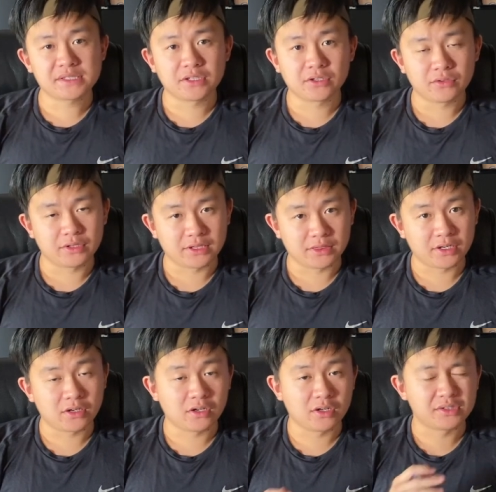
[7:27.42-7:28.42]
know that
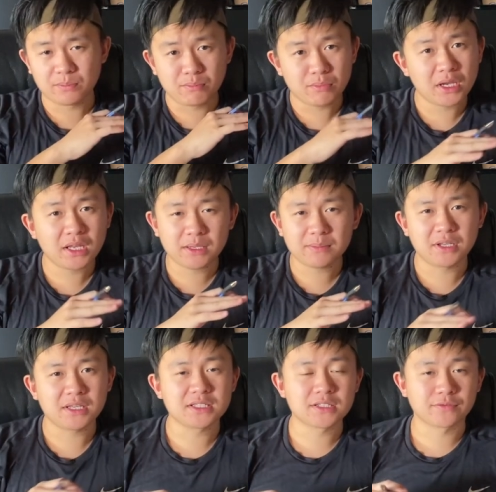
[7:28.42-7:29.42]
there are
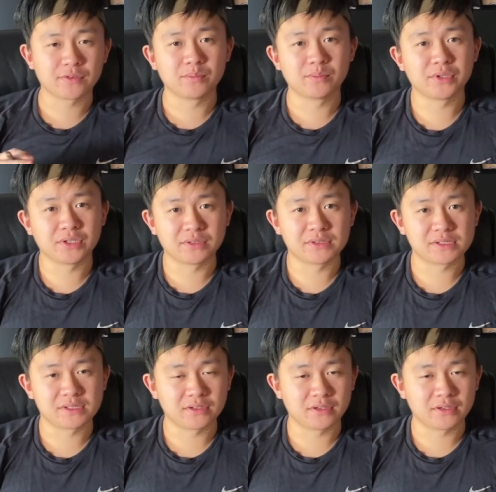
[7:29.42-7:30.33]
many different builds, all